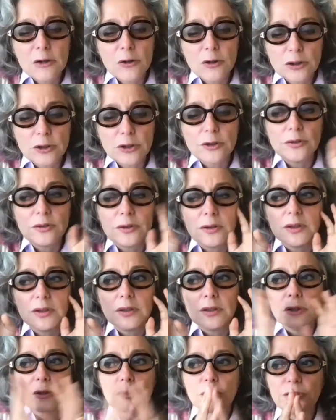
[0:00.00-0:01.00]
looked
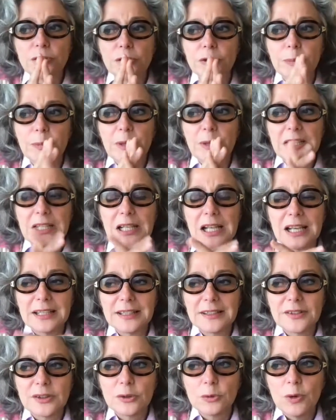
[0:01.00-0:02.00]
looked a bit
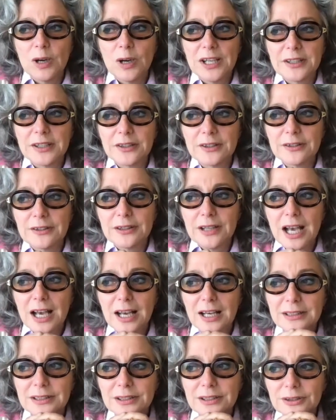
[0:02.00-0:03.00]
like the one uh,
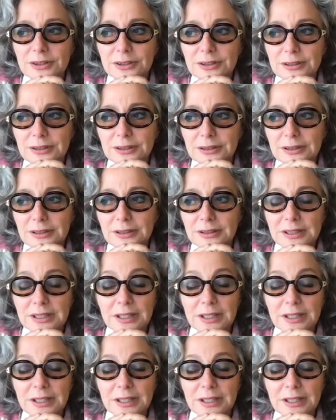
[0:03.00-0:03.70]
at uh,